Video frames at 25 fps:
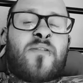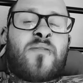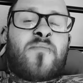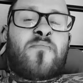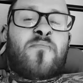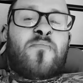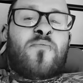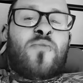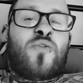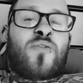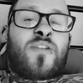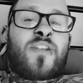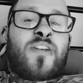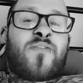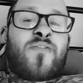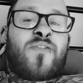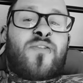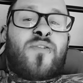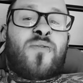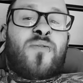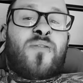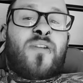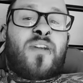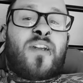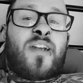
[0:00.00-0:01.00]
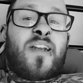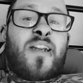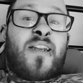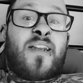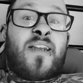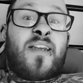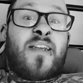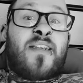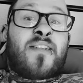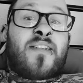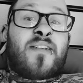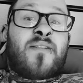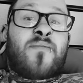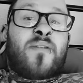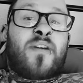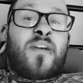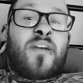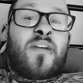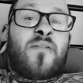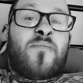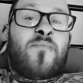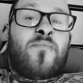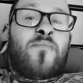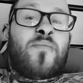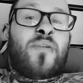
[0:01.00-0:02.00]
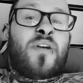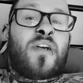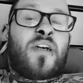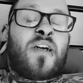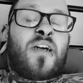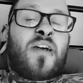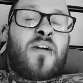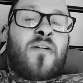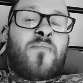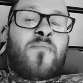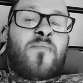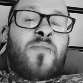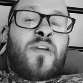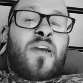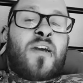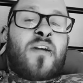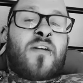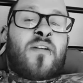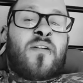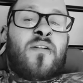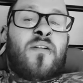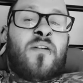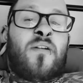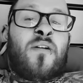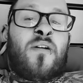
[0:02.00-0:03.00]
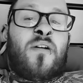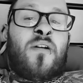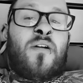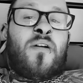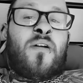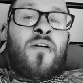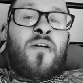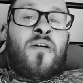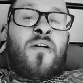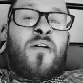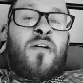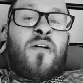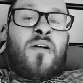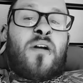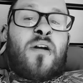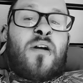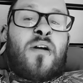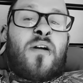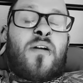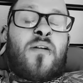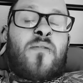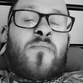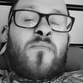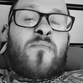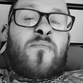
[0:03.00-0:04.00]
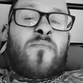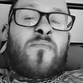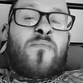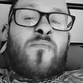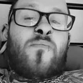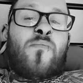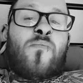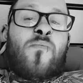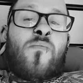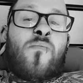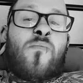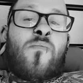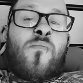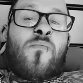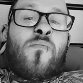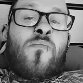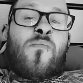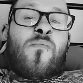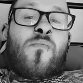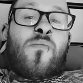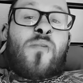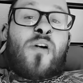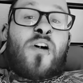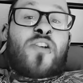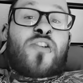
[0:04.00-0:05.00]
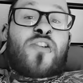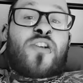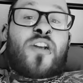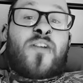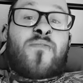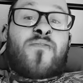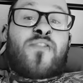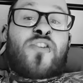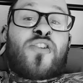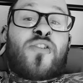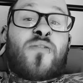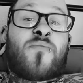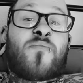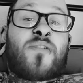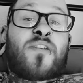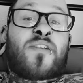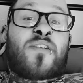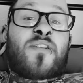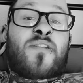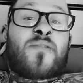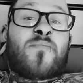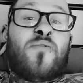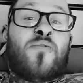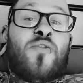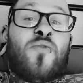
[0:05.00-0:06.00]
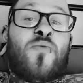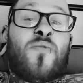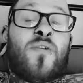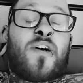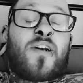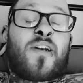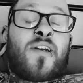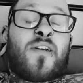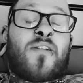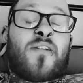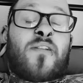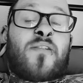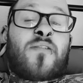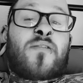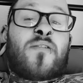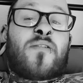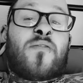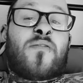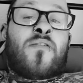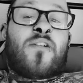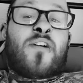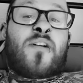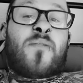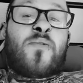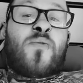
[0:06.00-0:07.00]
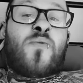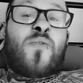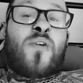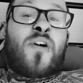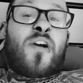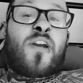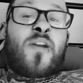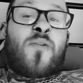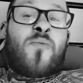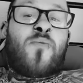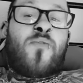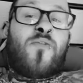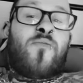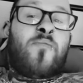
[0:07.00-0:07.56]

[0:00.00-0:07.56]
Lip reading: more difficult than it needs to be. But, yeah. I should have a job as a support worker. So I'm going to be working with